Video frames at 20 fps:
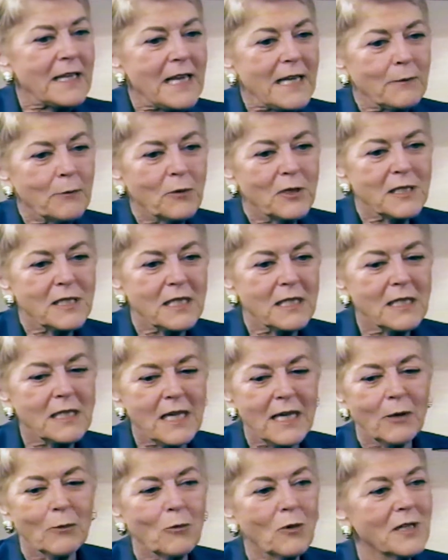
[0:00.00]
it, wasn't,
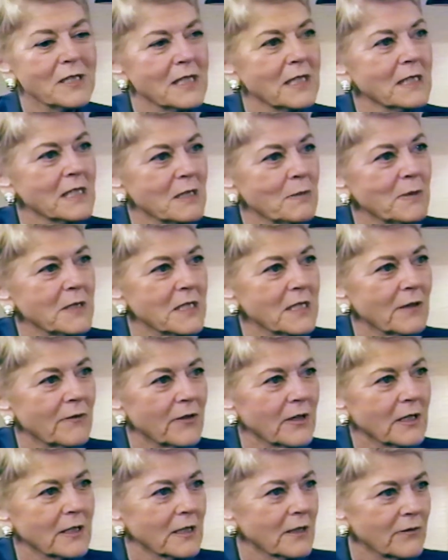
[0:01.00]
it wasn't
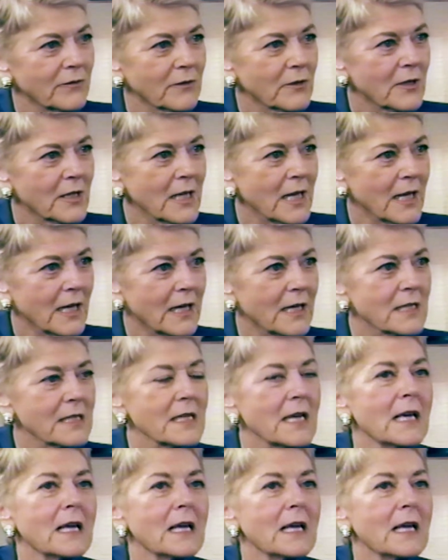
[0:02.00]
specifically for this.